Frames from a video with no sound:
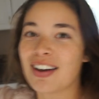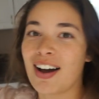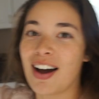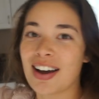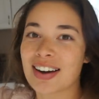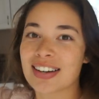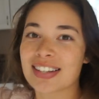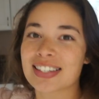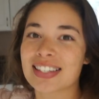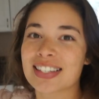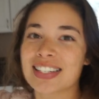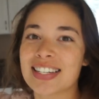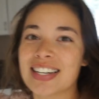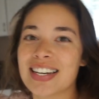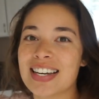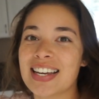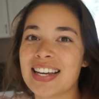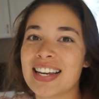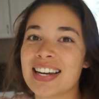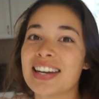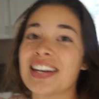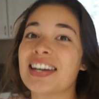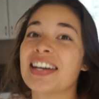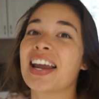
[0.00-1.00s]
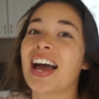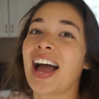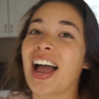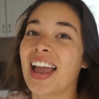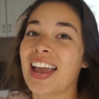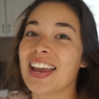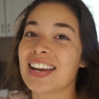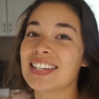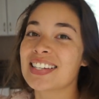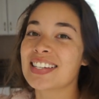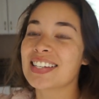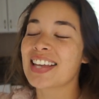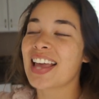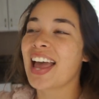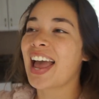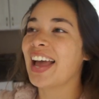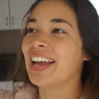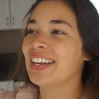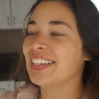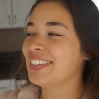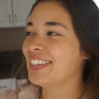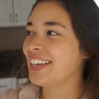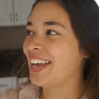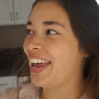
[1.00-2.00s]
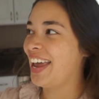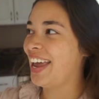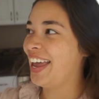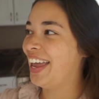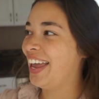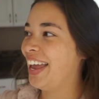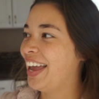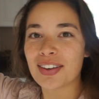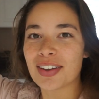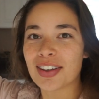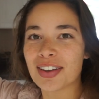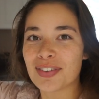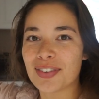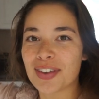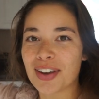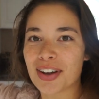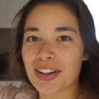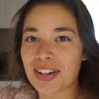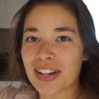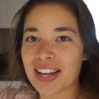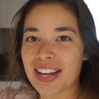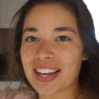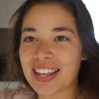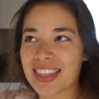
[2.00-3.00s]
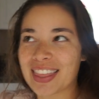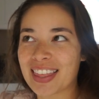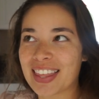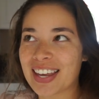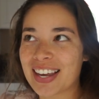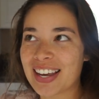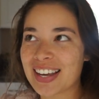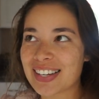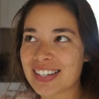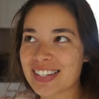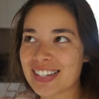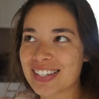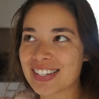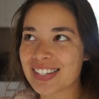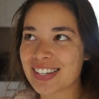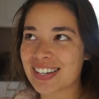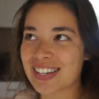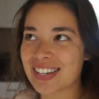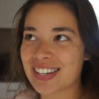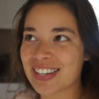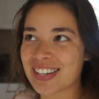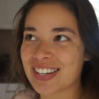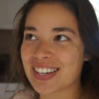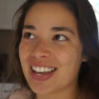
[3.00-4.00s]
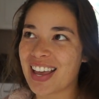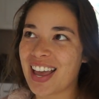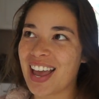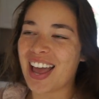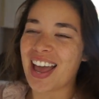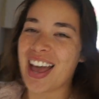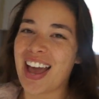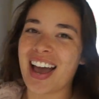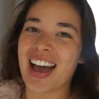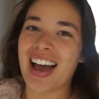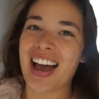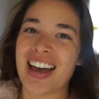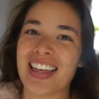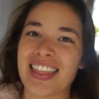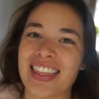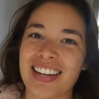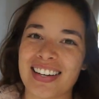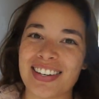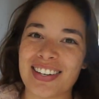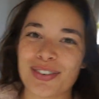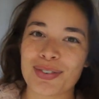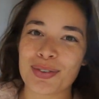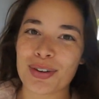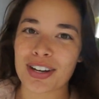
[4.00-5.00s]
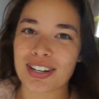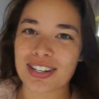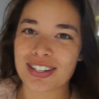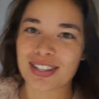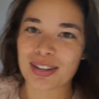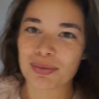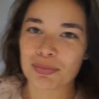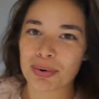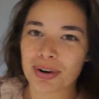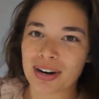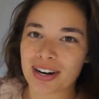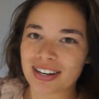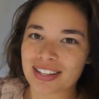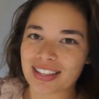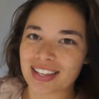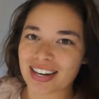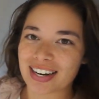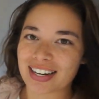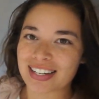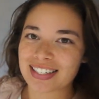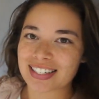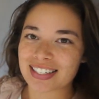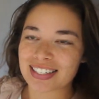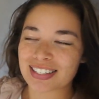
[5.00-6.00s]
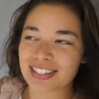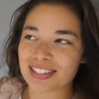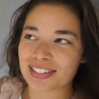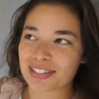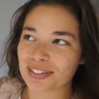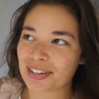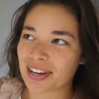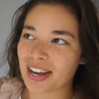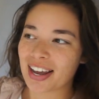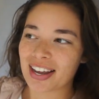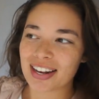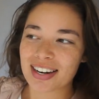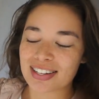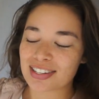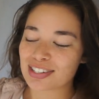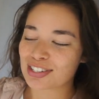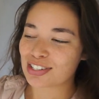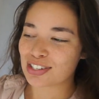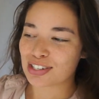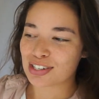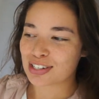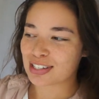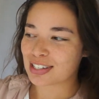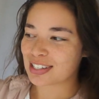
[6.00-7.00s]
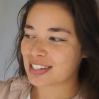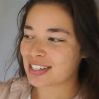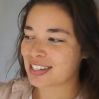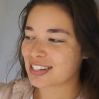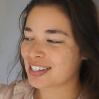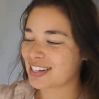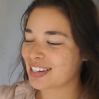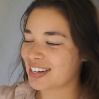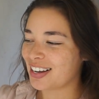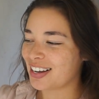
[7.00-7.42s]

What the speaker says: honestly night and day. If you go like this and then you touch the part that I didn't do yet, it's just,